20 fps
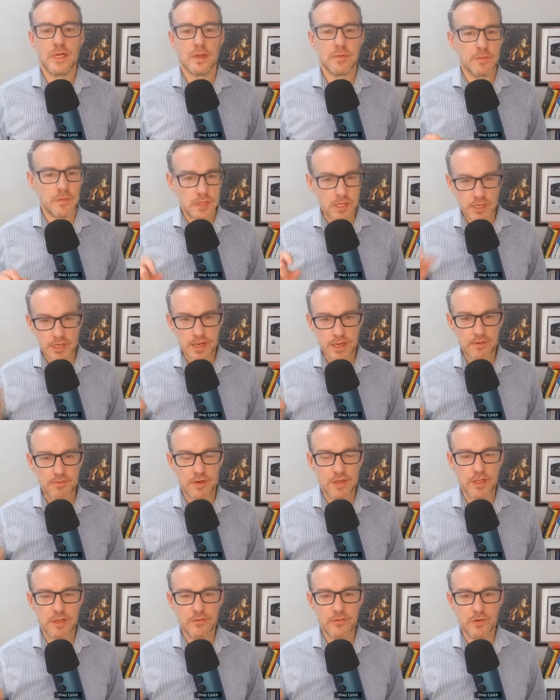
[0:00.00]
They never
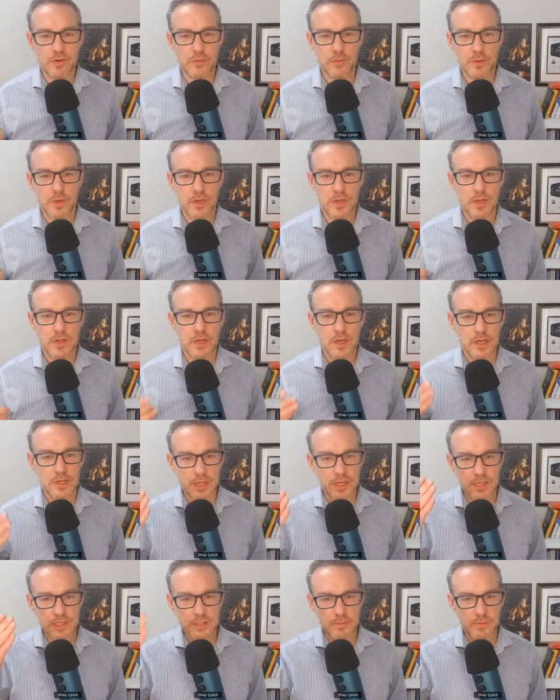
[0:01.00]
give up. And
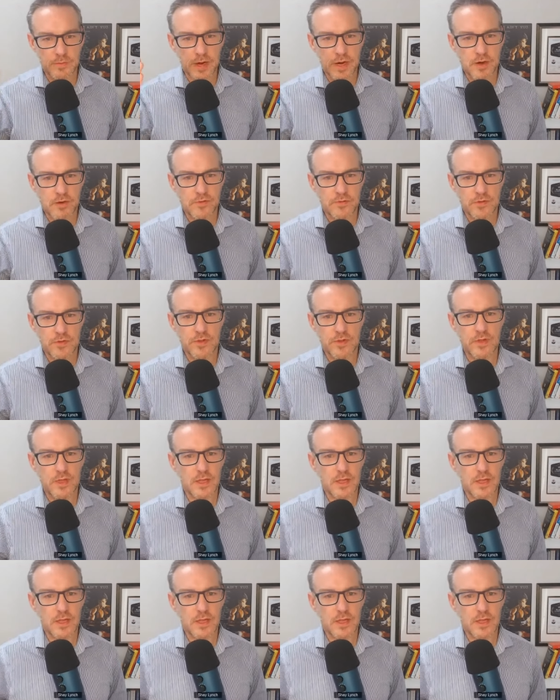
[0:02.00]
that's powerful.